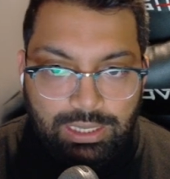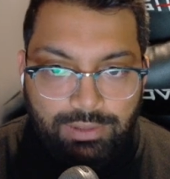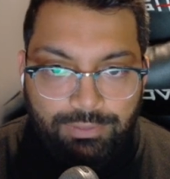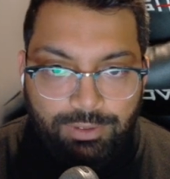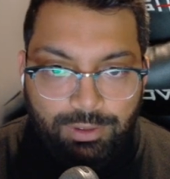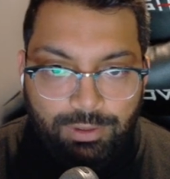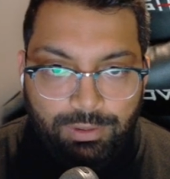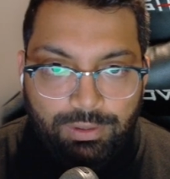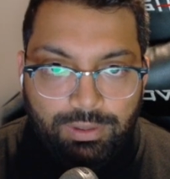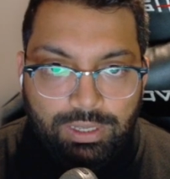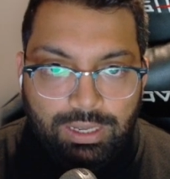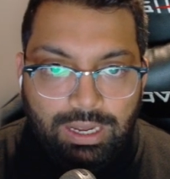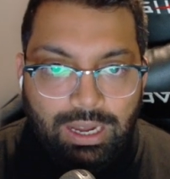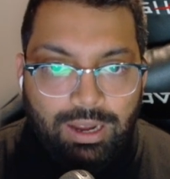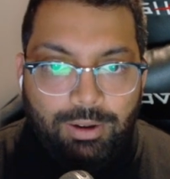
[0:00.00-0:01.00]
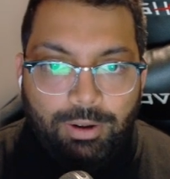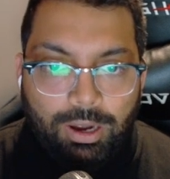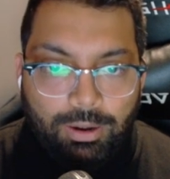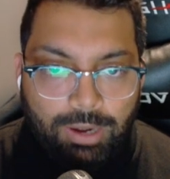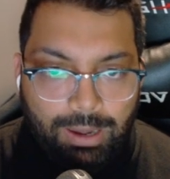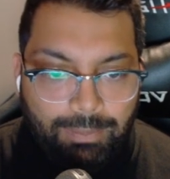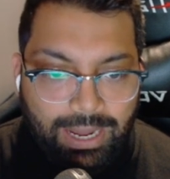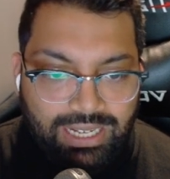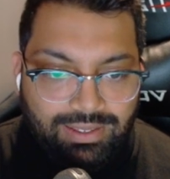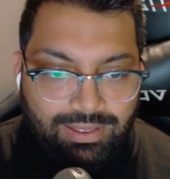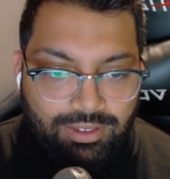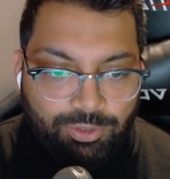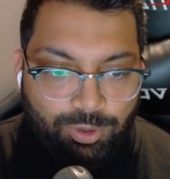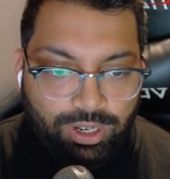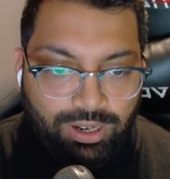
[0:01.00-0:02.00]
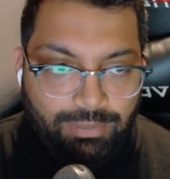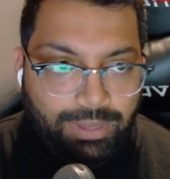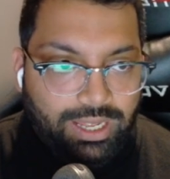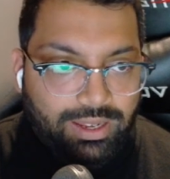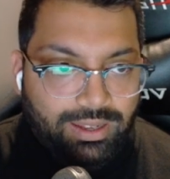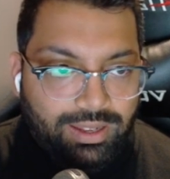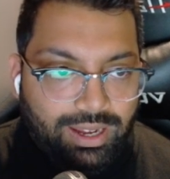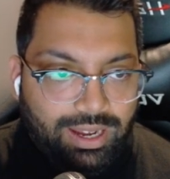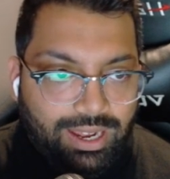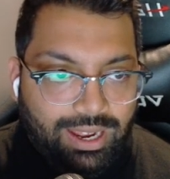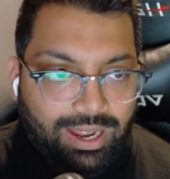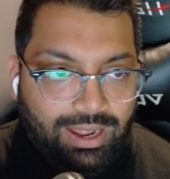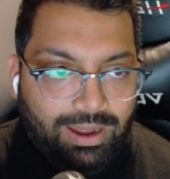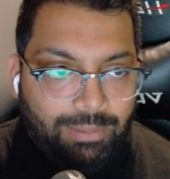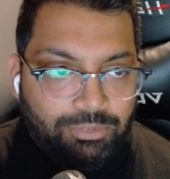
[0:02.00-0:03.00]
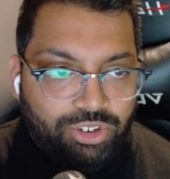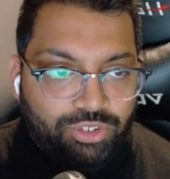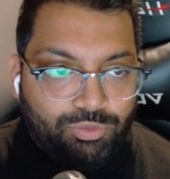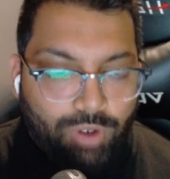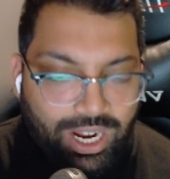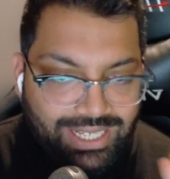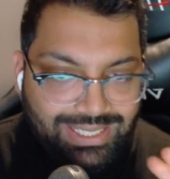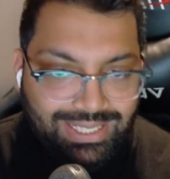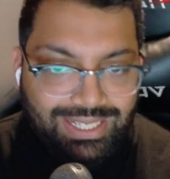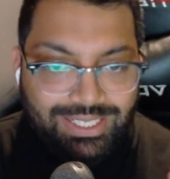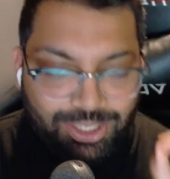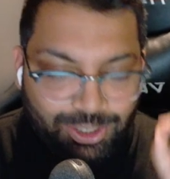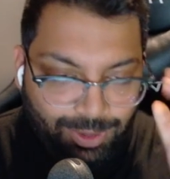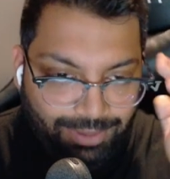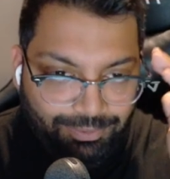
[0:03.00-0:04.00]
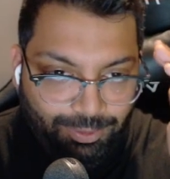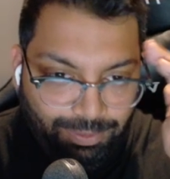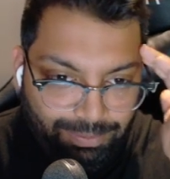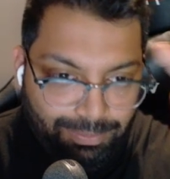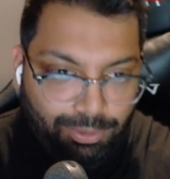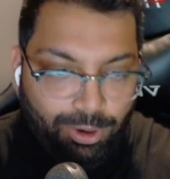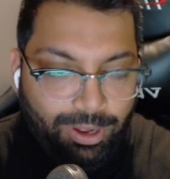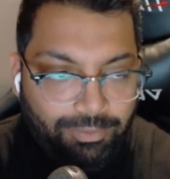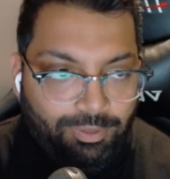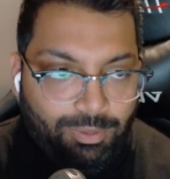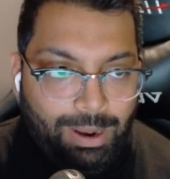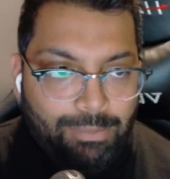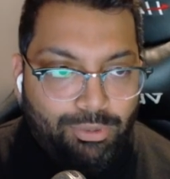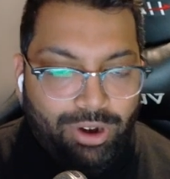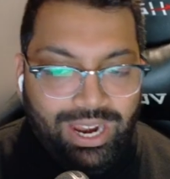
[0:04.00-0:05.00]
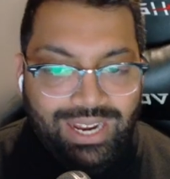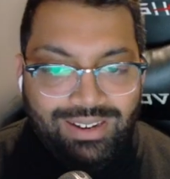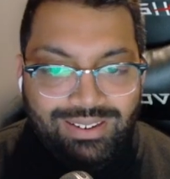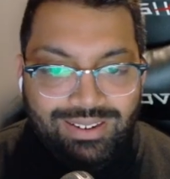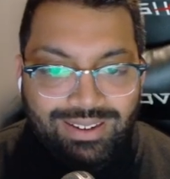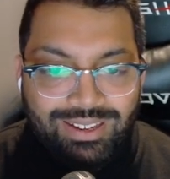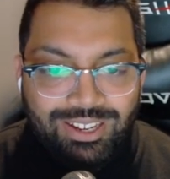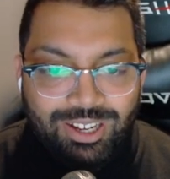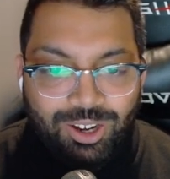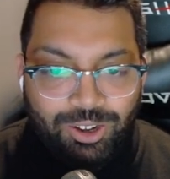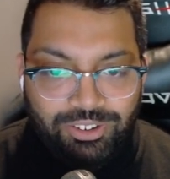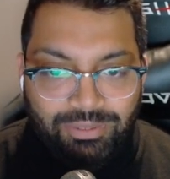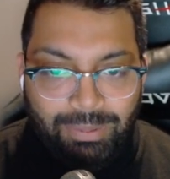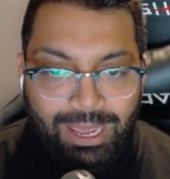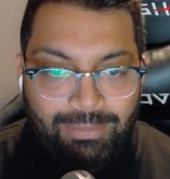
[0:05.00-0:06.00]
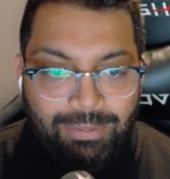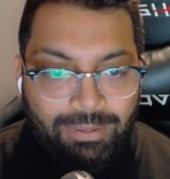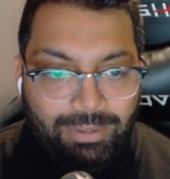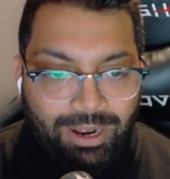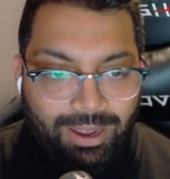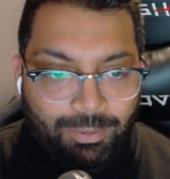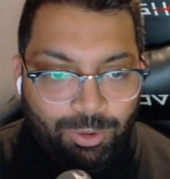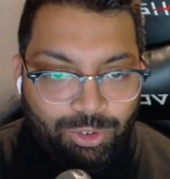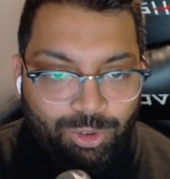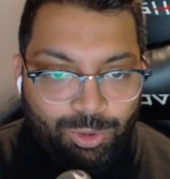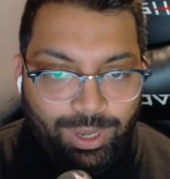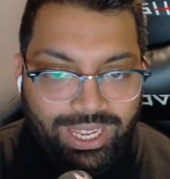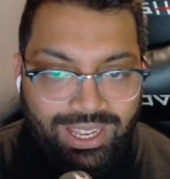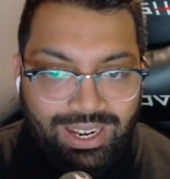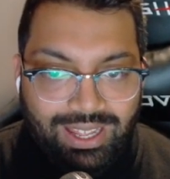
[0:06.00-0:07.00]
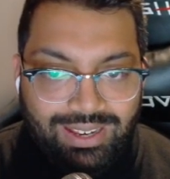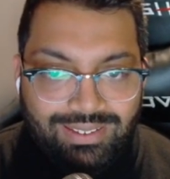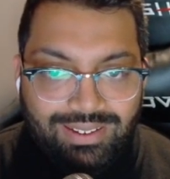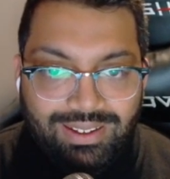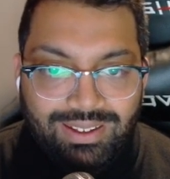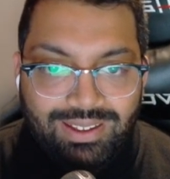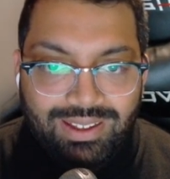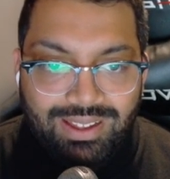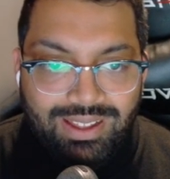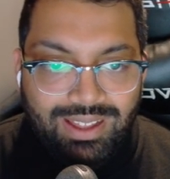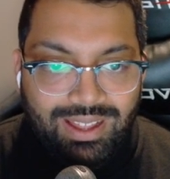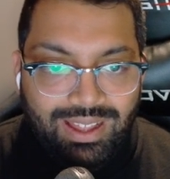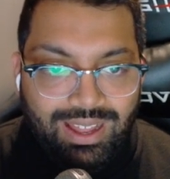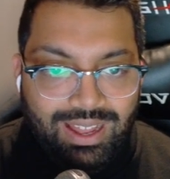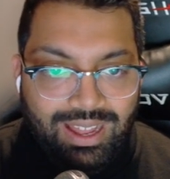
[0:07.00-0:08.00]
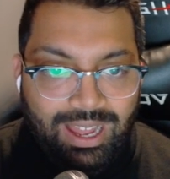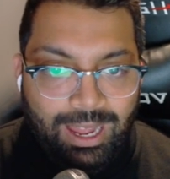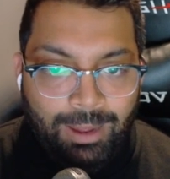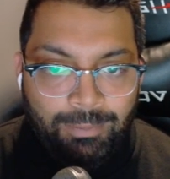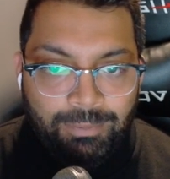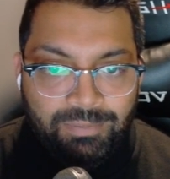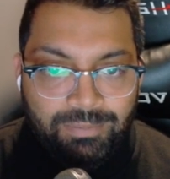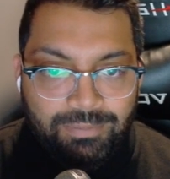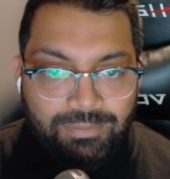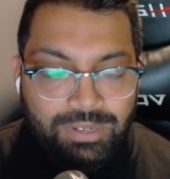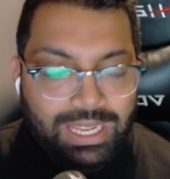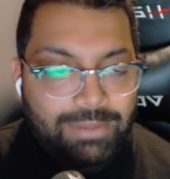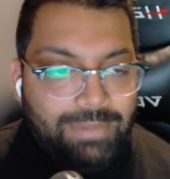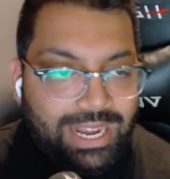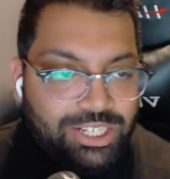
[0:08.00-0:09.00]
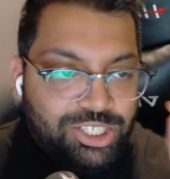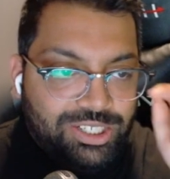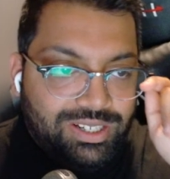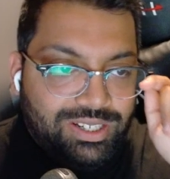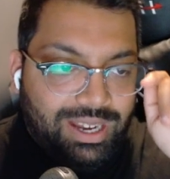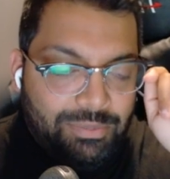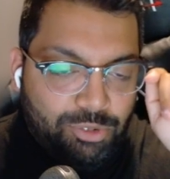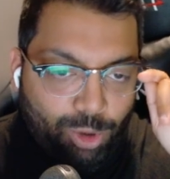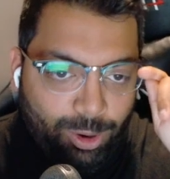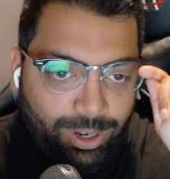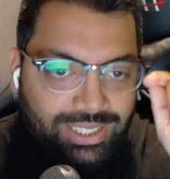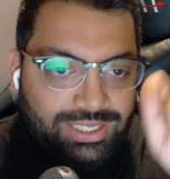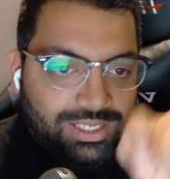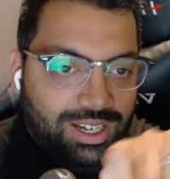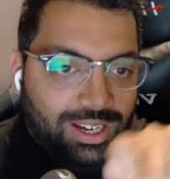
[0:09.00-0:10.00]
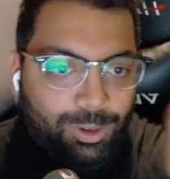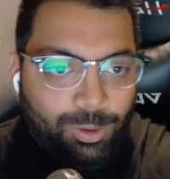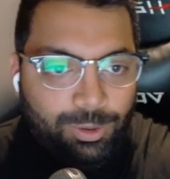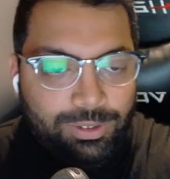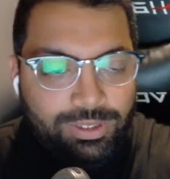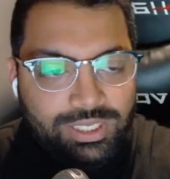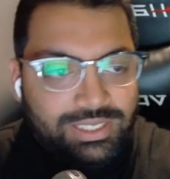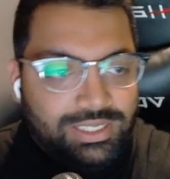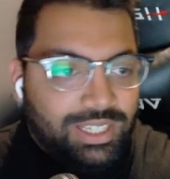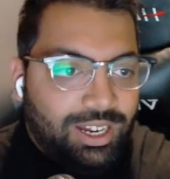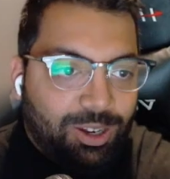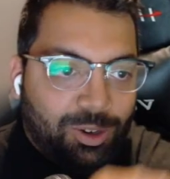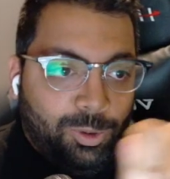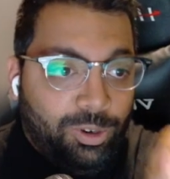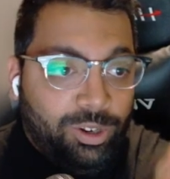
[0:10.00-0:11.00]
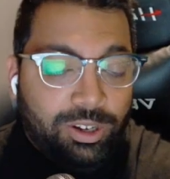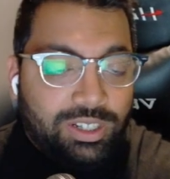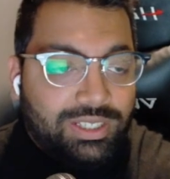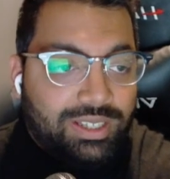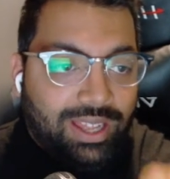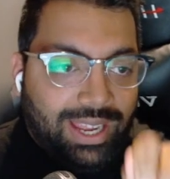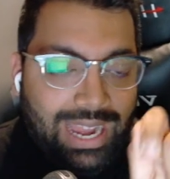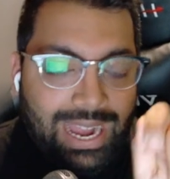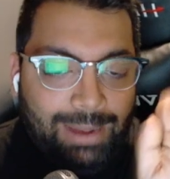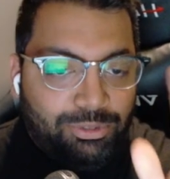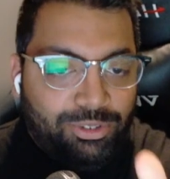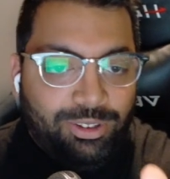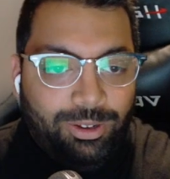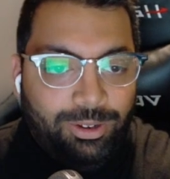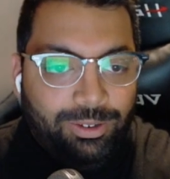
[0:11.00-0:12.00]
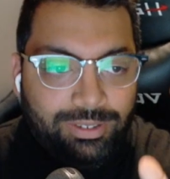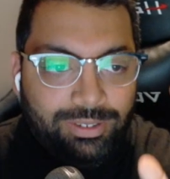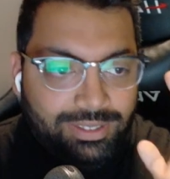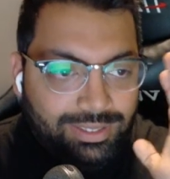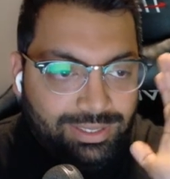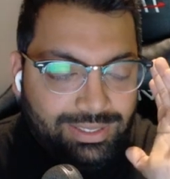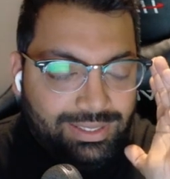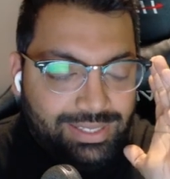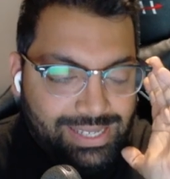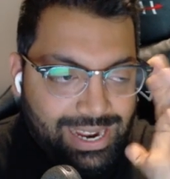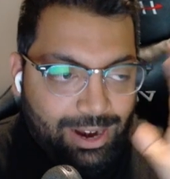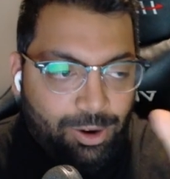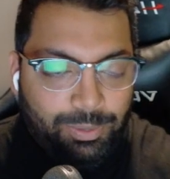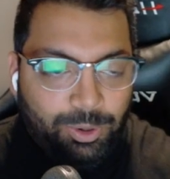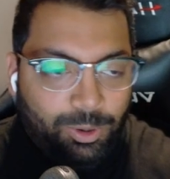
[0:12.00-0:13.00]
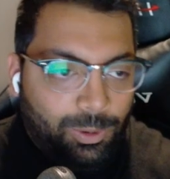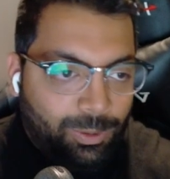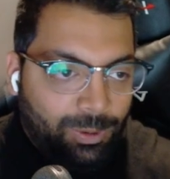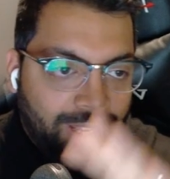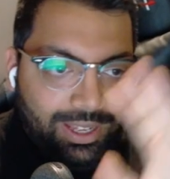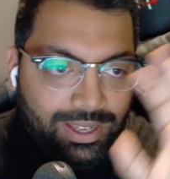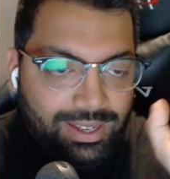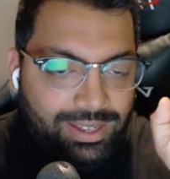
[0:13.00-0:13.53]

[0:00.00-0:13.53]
If you... I'll come back to this one in a minute. I'm just writing it so I put it from my brain onto paper, but I will tweak it later. Imagine I'm drawing a circle. The circle looks like absolute terrible